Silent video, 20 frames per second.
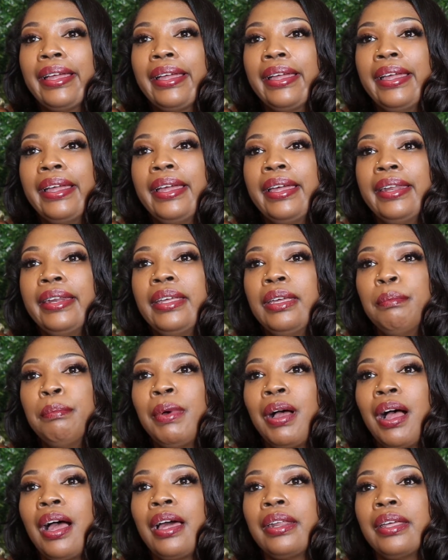
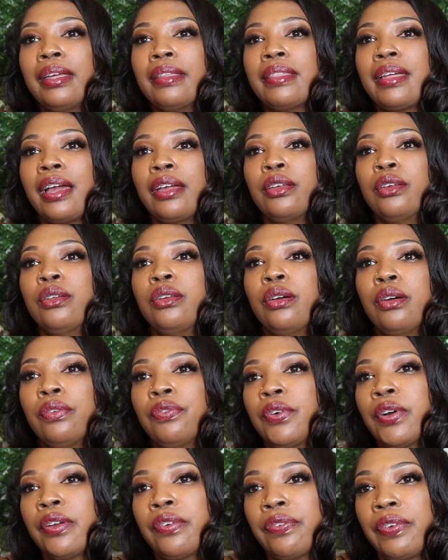anybody that you know
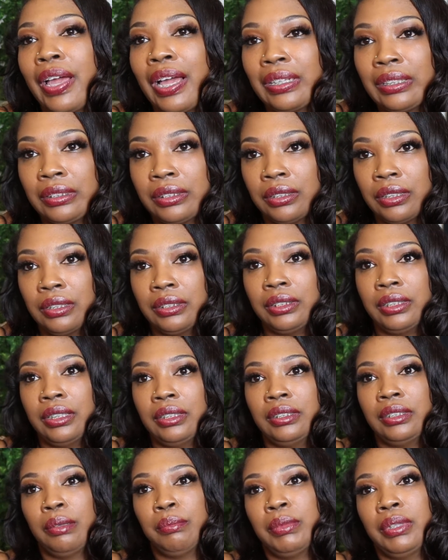for a fact is going to say
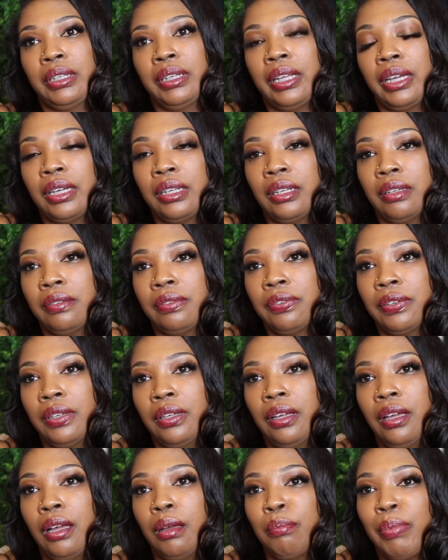something negative
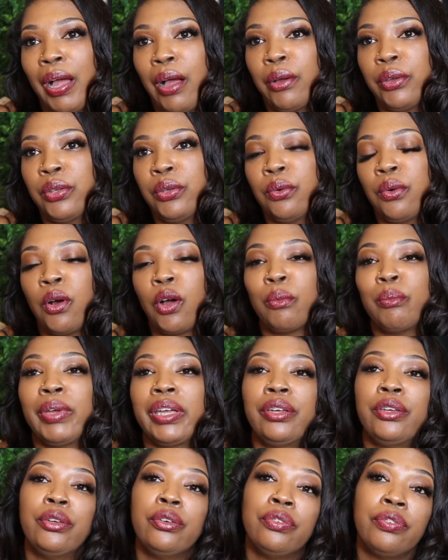about you or
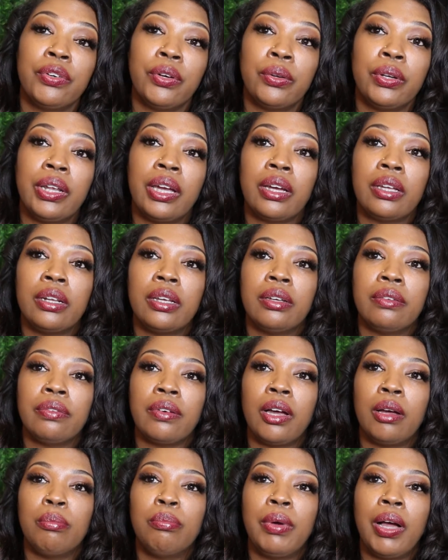make you feel negative
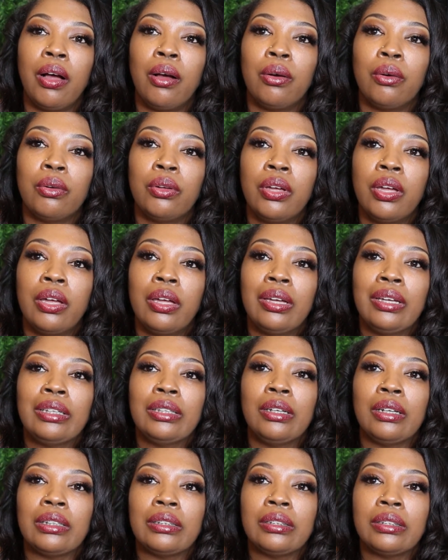about
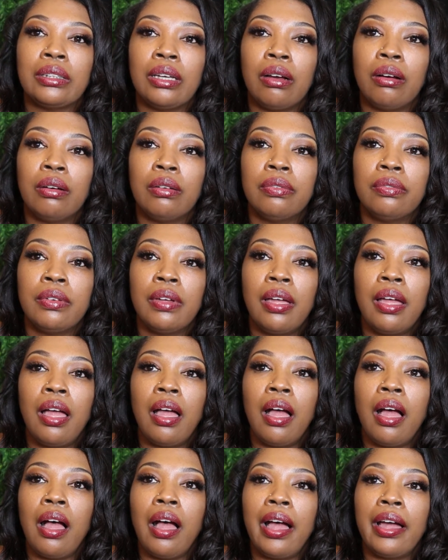yourself,
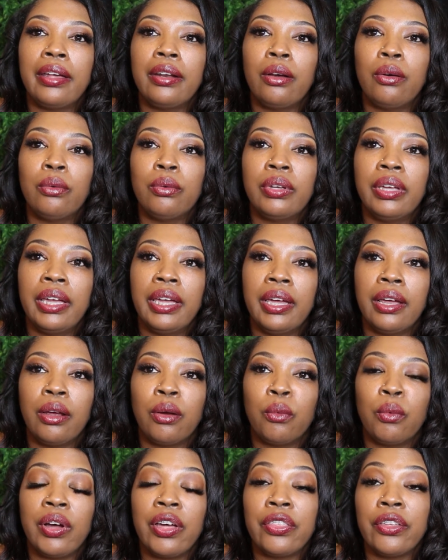I don't
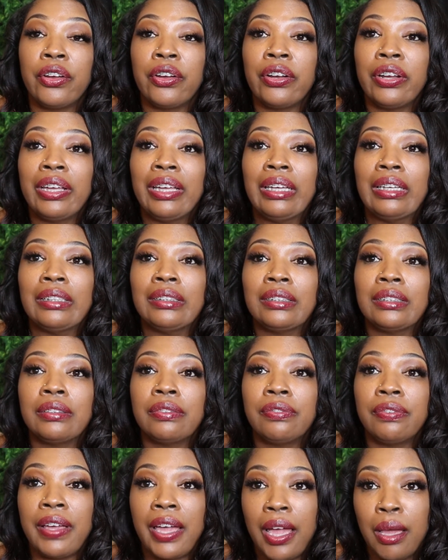care whether it's
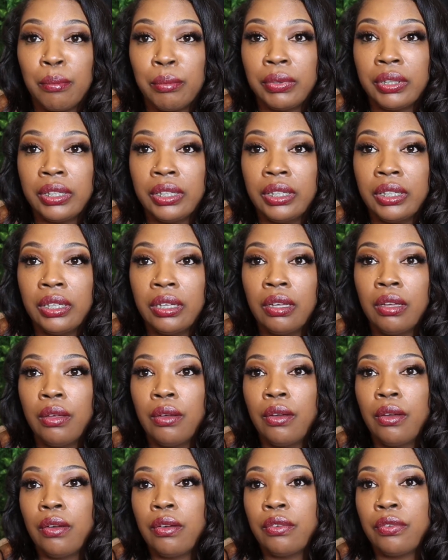family,
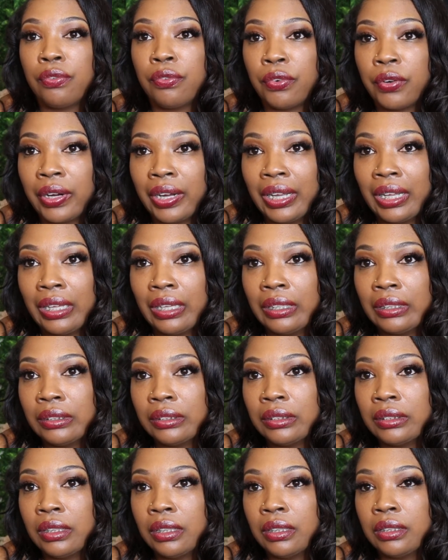
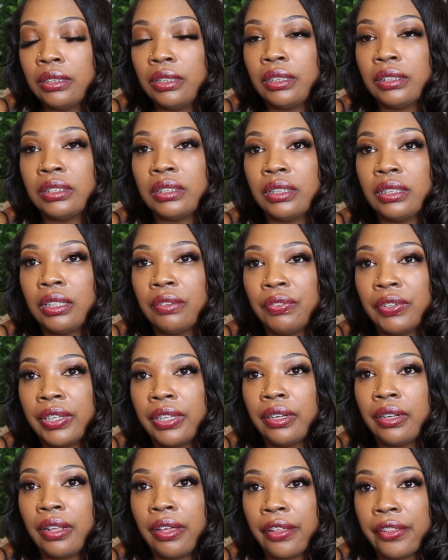friends, your
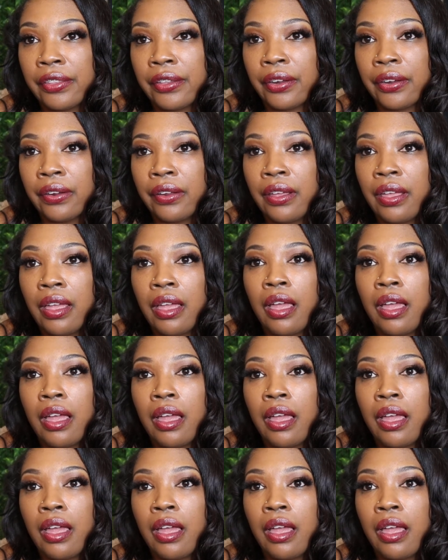significant other,